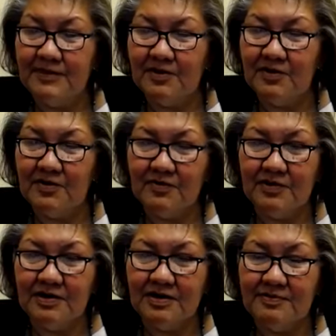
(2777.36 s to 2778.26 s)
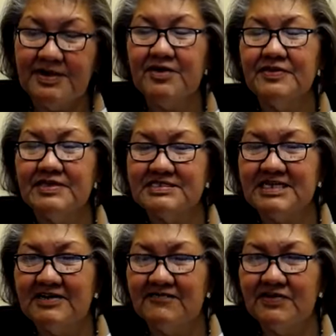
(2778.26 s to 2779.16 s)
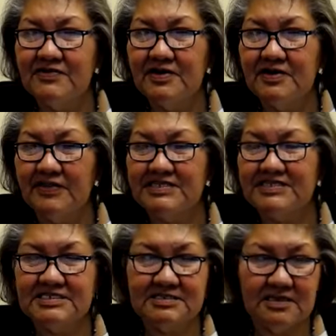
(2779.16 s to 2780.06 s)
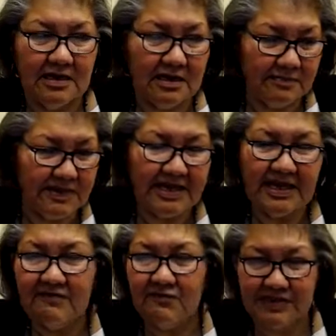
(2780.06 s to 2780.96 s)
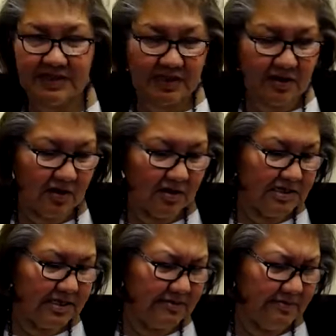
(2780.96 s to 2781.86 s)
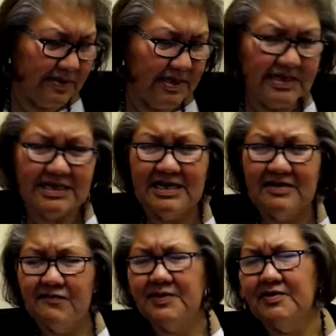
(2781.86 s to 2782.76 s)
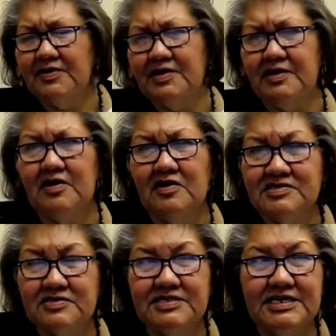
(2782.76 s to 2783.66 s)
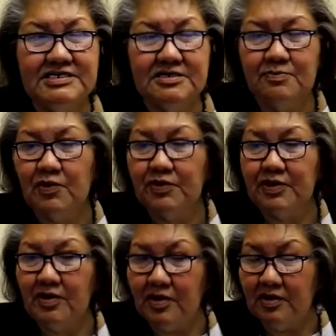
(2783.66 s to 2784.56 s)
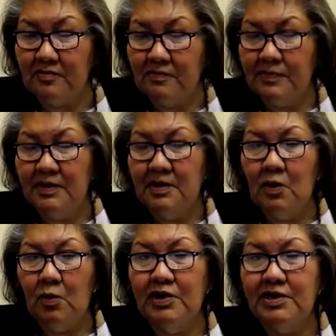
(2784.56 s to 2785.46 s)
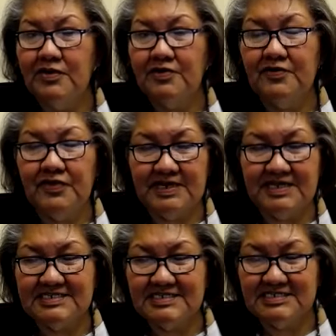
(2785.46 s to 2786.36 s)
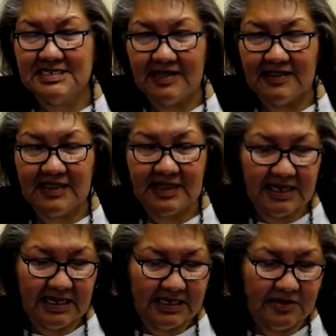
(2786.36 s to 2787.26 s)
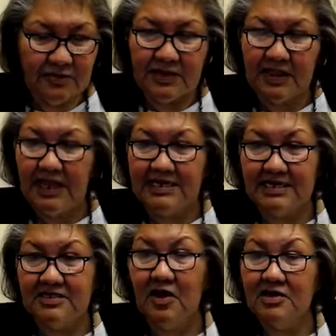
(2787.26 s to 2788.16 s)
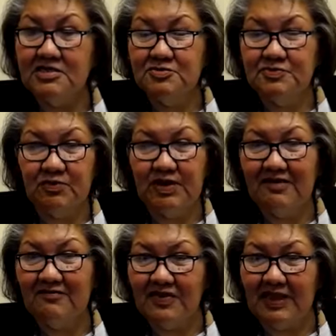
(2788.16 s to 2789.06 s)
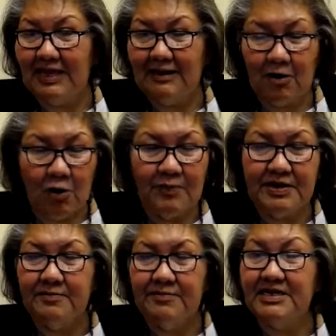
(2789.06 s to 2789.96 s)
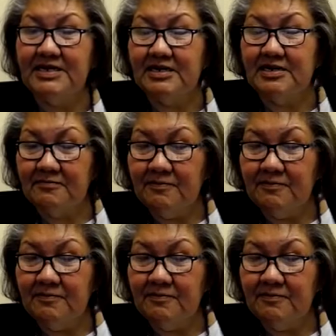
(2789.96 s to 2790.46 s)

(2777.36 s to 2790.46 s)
you know, um, here in the state of Utah, this um, they have what they call um, Native American Consultation Protocol one of their things is that they do a land acknowledgement whenever they open a meeting.